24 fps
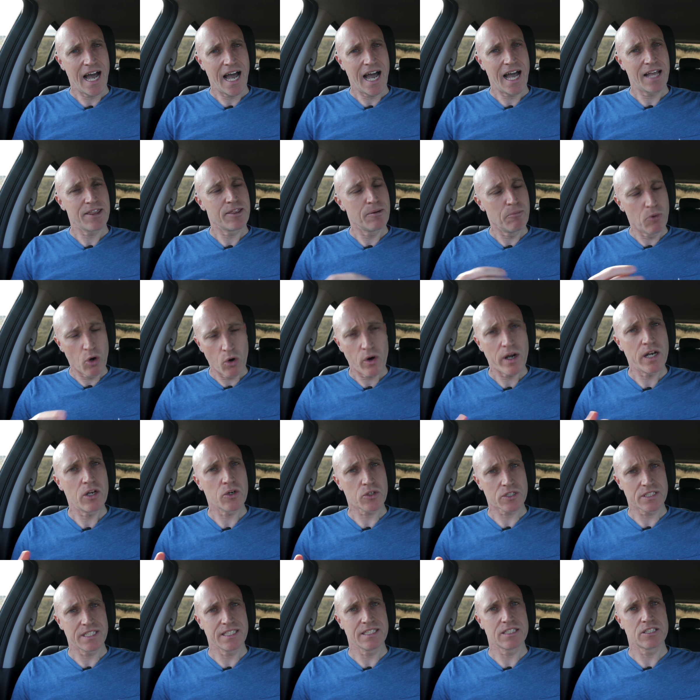And the more I
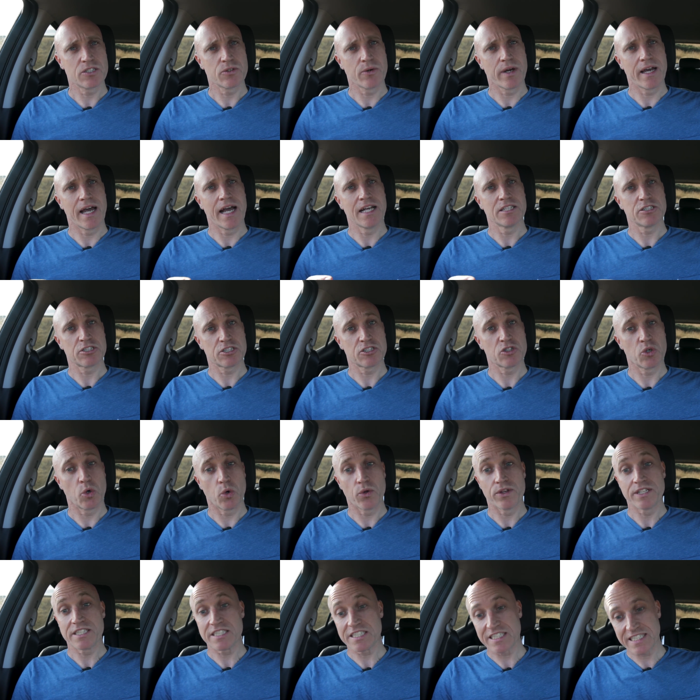looked into it and saw
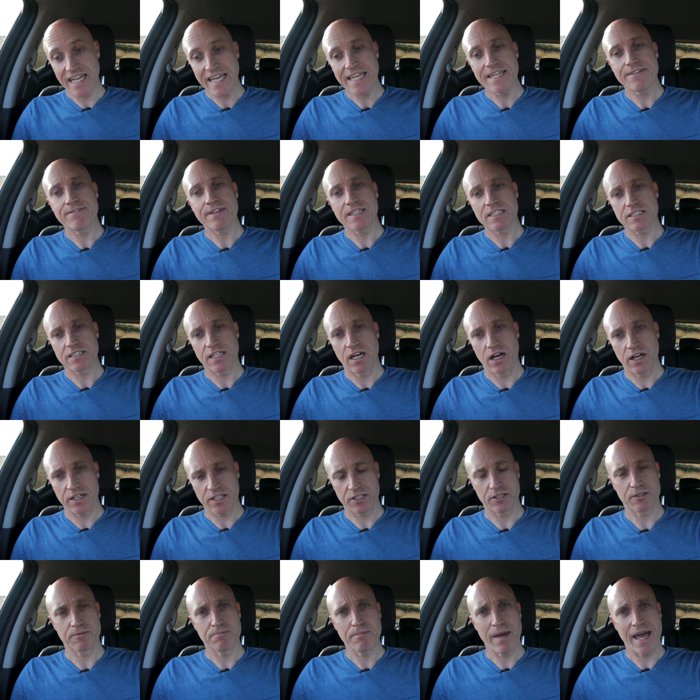the savings that I
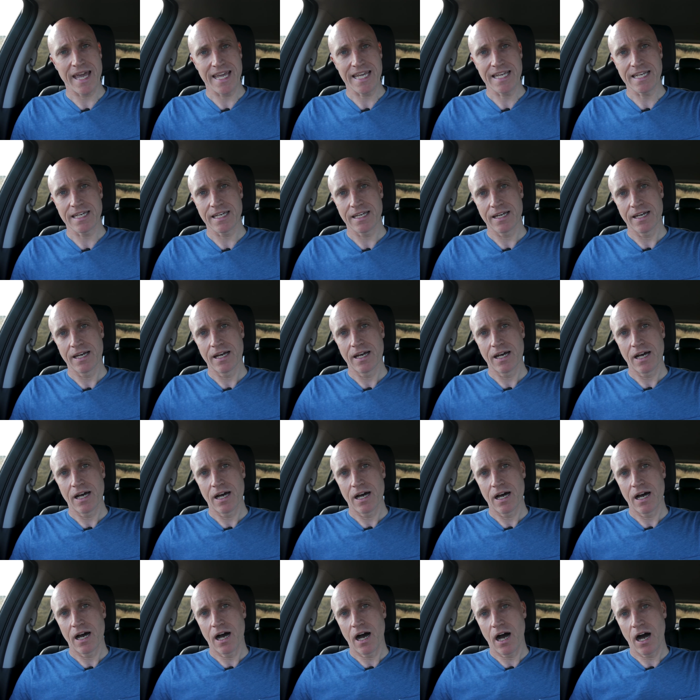could make,
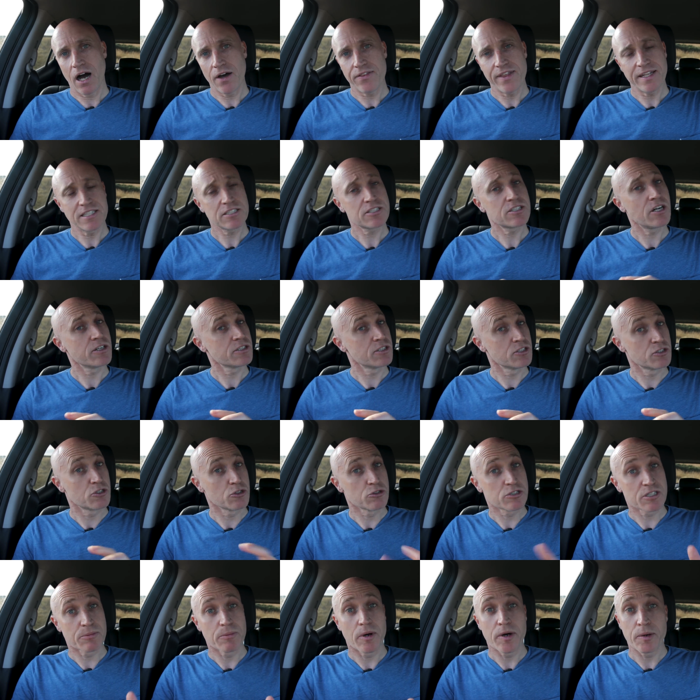I then started to do
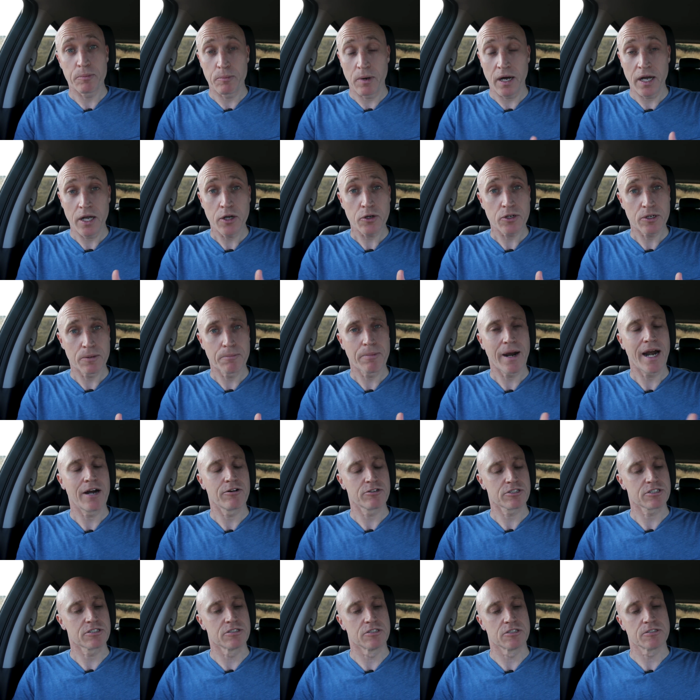some of my own
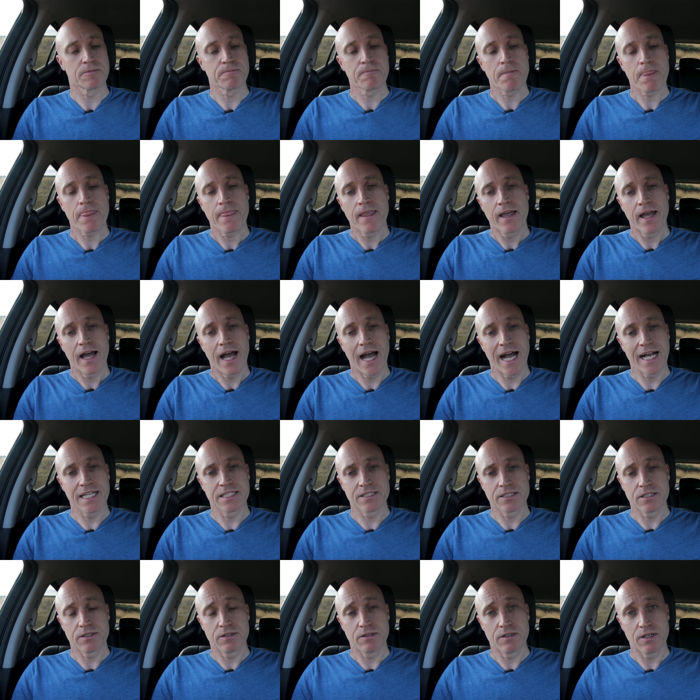comparisons.
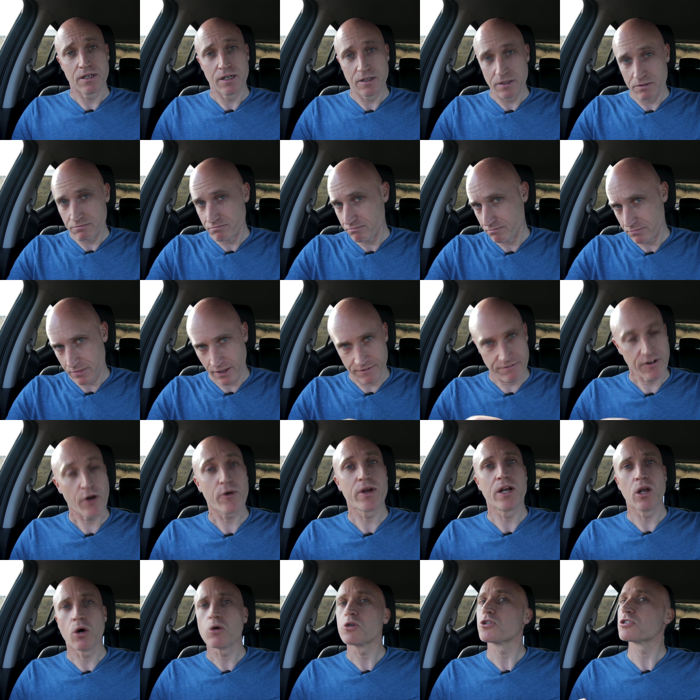And a
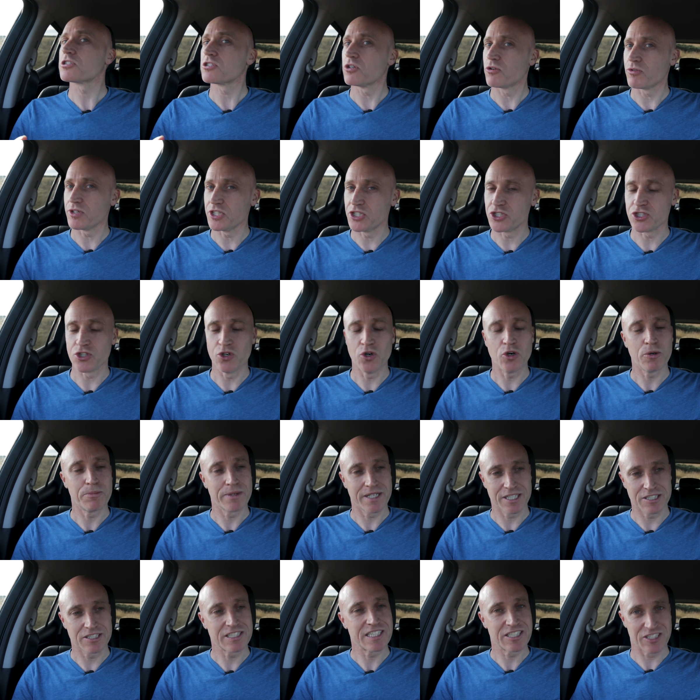very long story short,
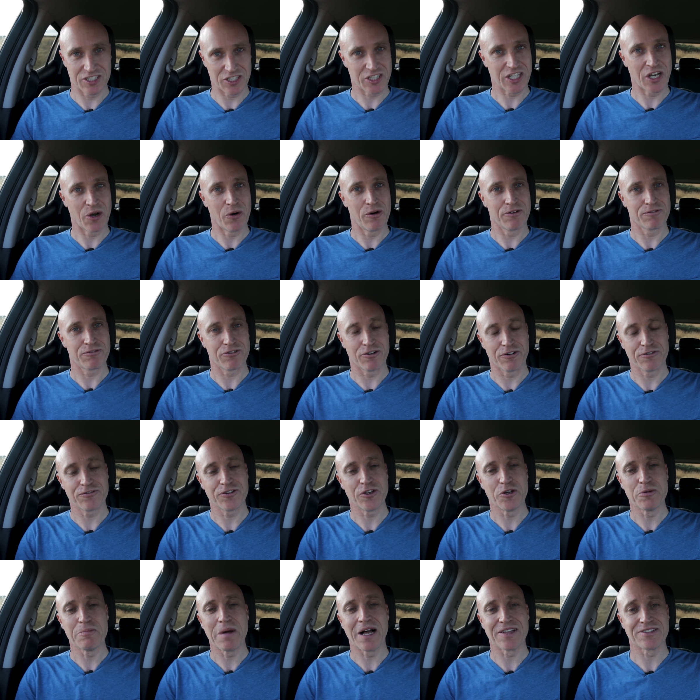because this did go on for a
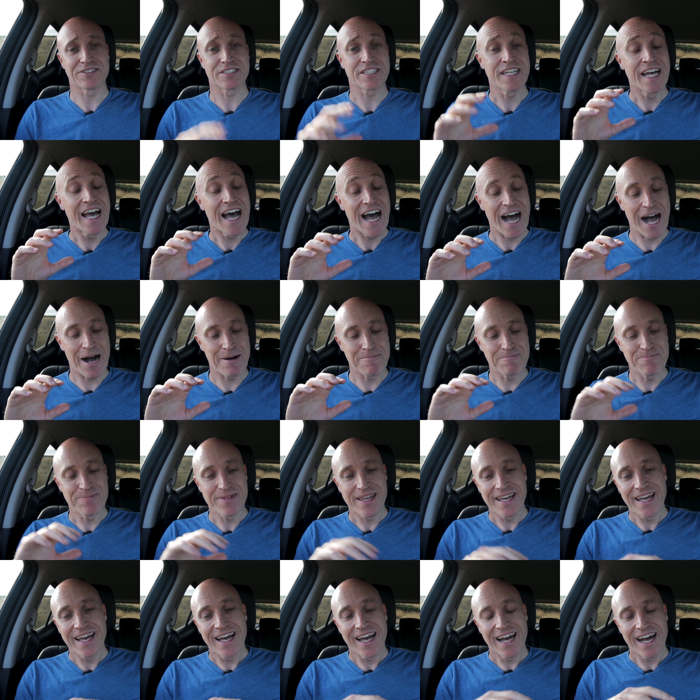few months,
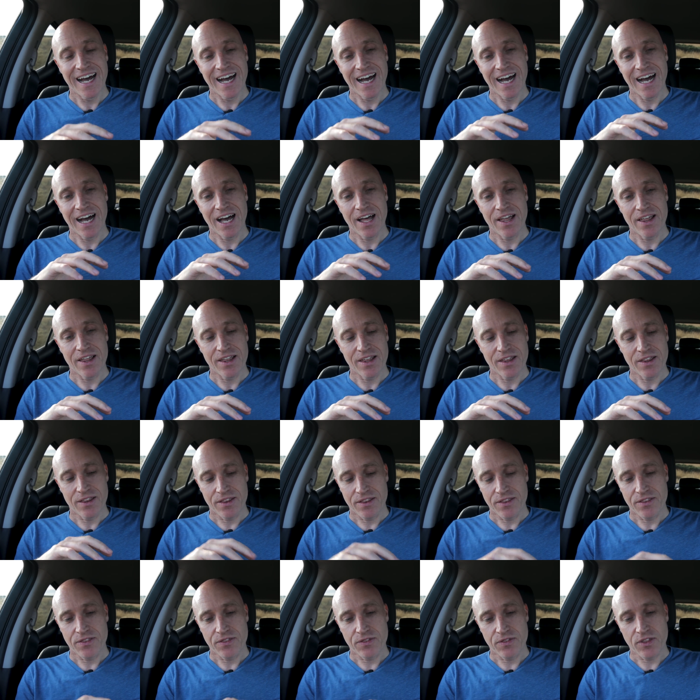
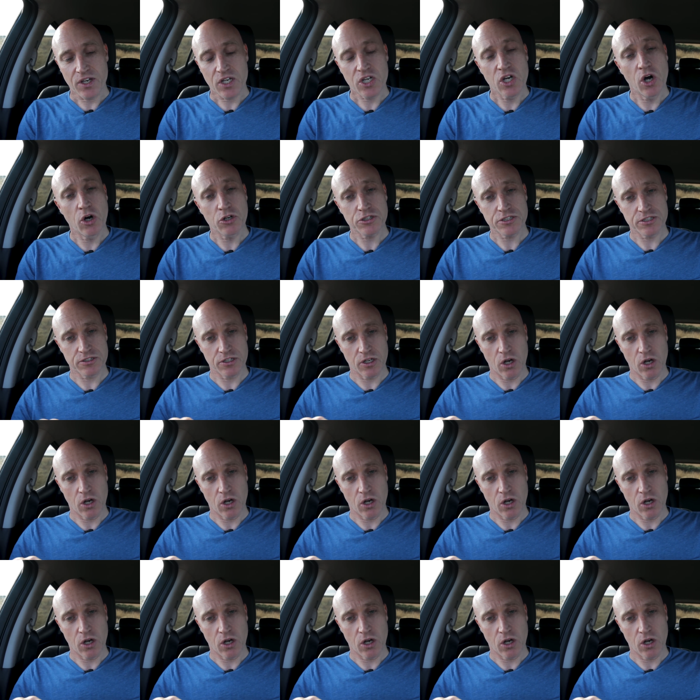the cost